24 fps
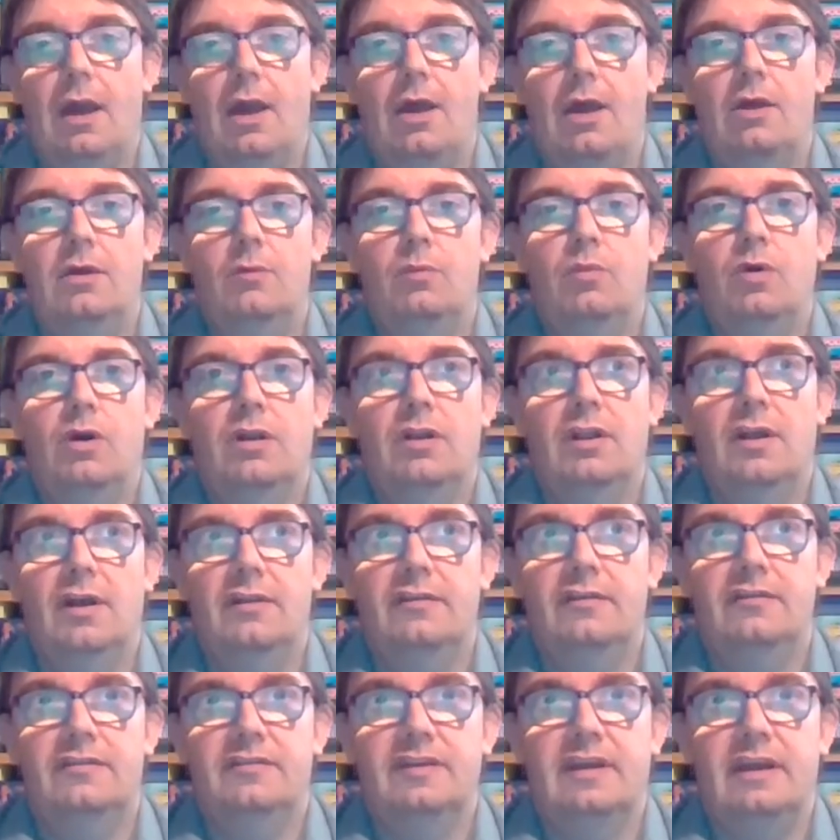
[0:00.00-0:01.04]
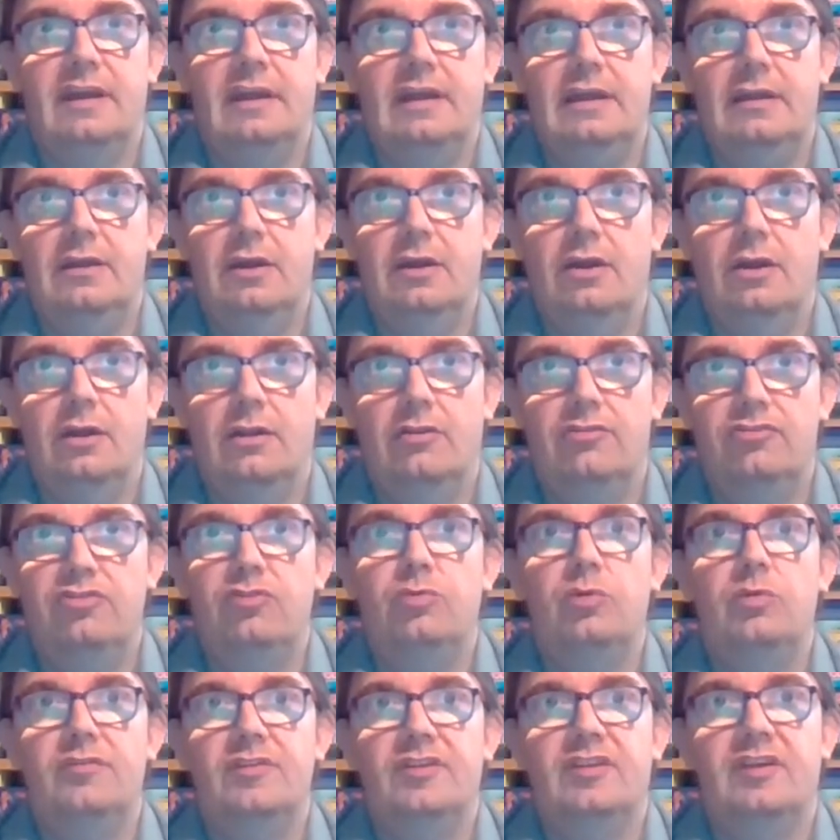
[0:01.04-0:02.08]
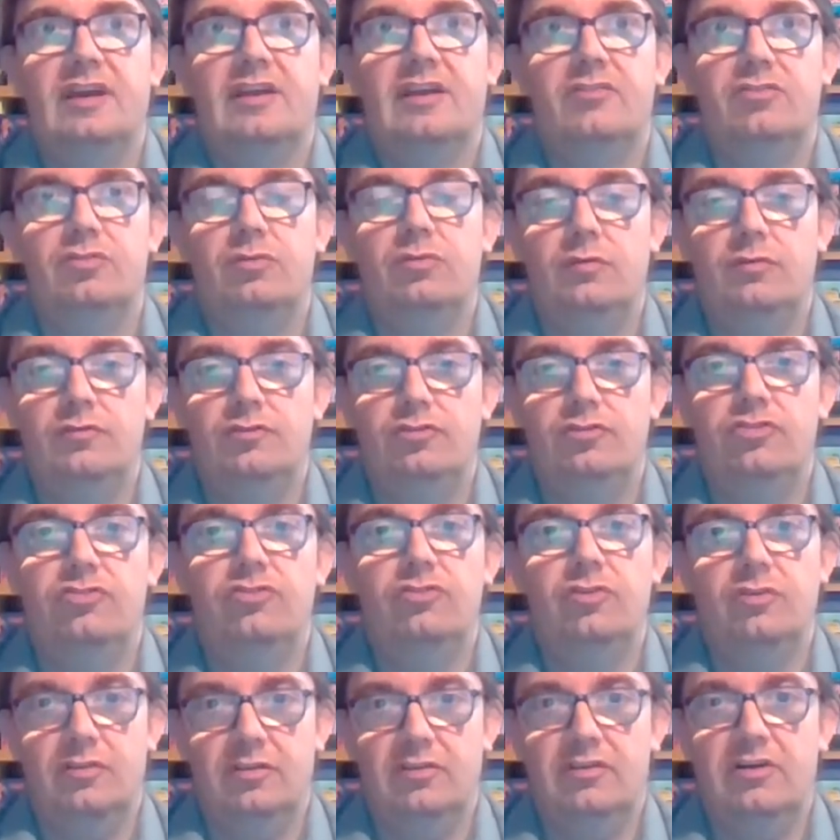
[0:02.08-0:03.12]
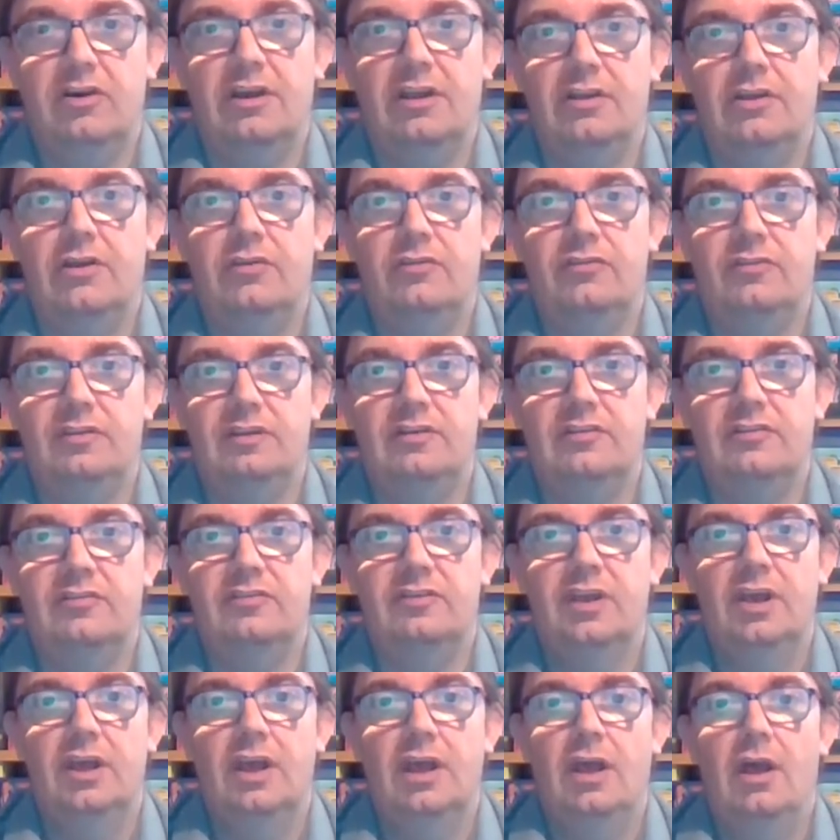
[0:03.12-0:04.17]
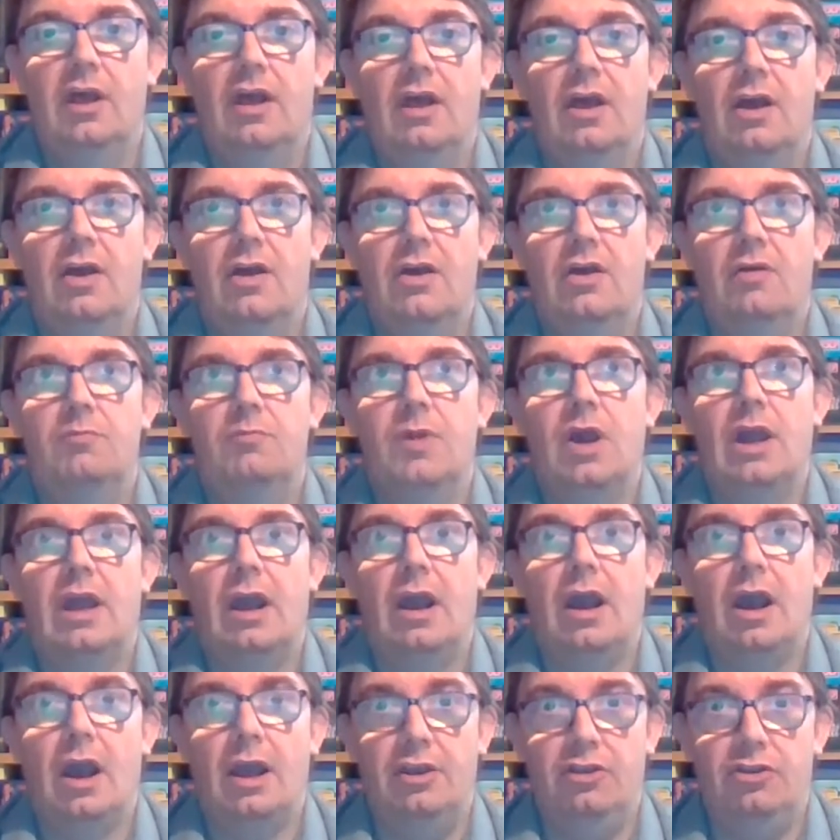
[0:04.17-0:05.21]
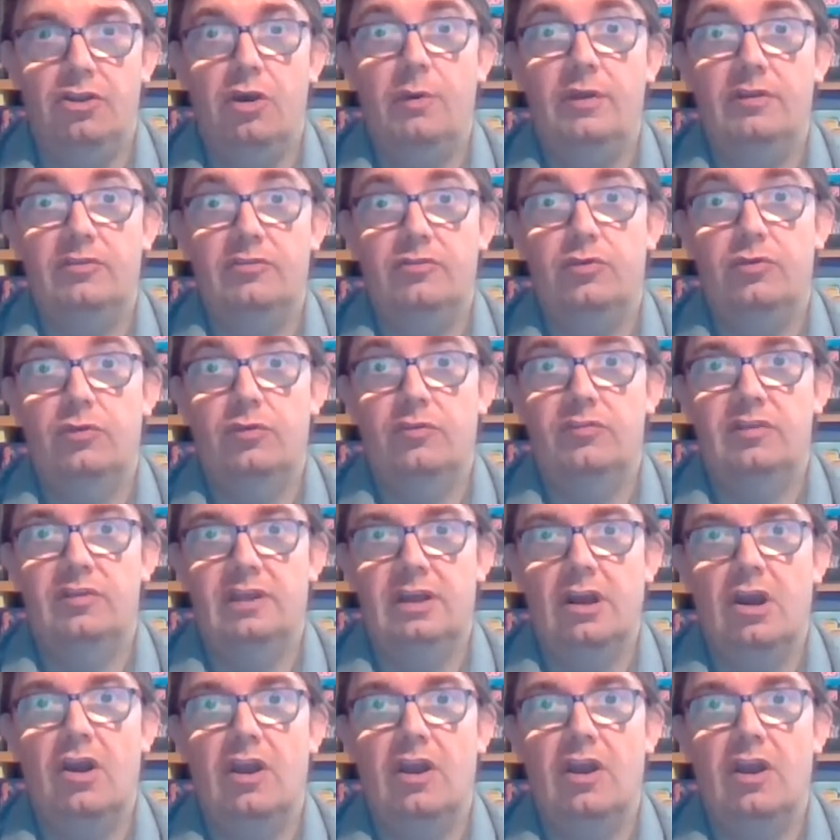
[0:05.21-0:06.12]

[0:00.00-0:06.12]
What I'd like to say to other dads who have just got the diagnosis, I know it's daunting.